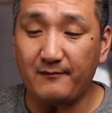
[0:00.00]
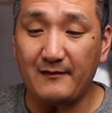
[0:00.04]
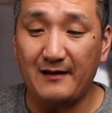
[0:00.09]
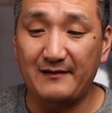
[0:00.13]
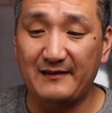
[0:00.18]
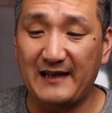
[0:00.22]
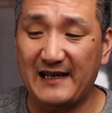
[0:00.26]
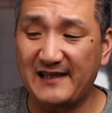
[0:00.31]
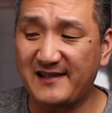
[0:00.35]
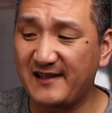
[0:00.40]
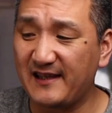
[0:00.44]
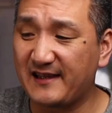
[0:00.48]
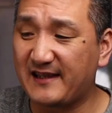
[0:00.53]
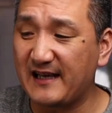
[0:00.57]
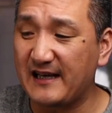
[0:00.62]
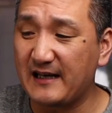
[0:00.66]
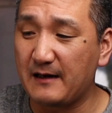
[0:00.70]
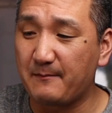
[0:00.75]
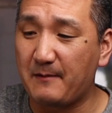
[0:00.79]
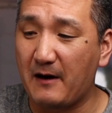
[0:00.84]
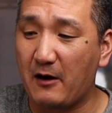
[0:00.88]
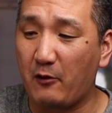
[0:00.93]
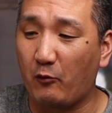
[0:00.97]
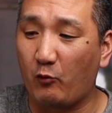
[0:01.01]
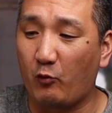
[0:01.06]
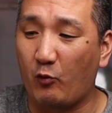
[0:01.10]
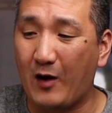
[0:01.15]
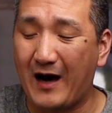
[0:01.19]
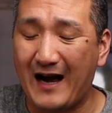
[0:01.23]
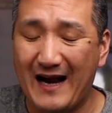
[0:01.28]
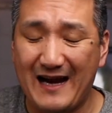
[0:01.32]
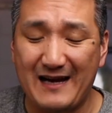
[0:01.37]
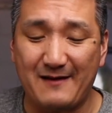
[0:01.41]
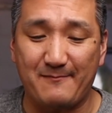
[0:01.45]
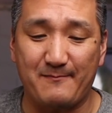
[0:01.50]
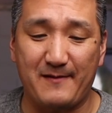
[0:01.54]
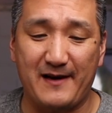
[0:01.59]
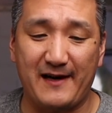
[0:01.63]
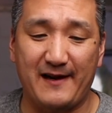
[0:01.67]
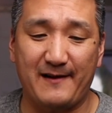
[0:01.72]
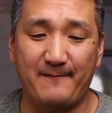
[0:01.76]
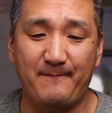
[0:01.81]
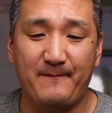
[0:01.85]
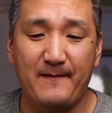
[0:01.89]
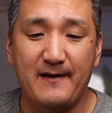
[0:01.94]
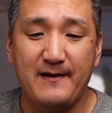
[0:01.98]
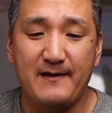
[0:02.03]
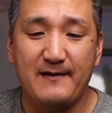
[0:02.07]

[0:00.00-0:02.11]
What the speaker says: That's the thing about wine, man.